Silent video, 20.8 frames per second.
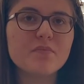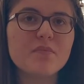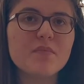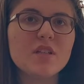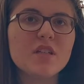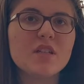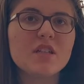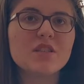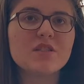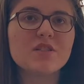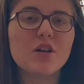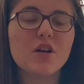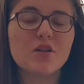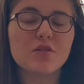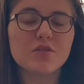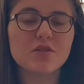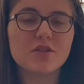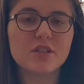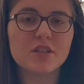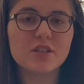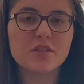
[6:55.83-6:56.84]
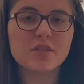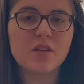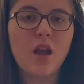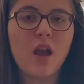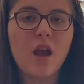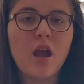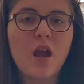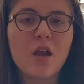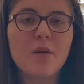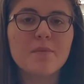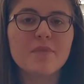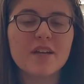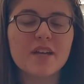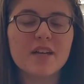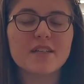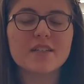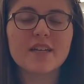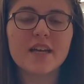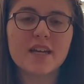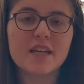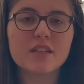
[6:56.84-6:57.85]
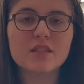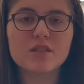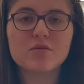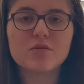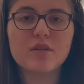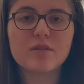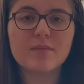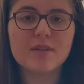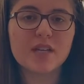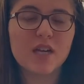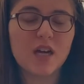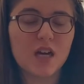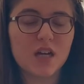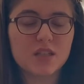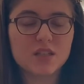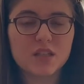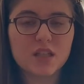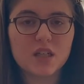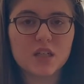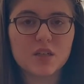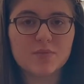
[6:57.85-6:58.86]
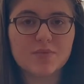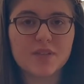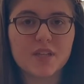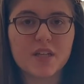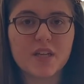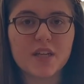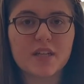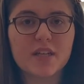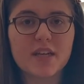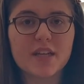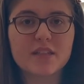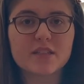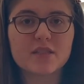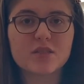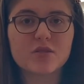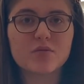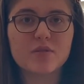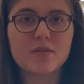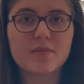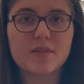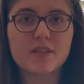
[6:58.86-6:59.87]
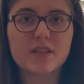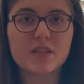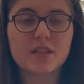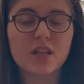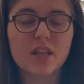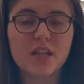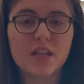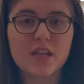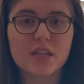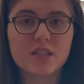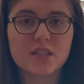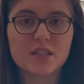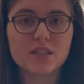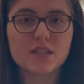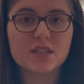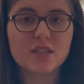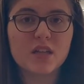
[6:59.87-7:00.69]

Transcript: in the ocean, but I can't swim in hot tubs and I can't swim in lakes.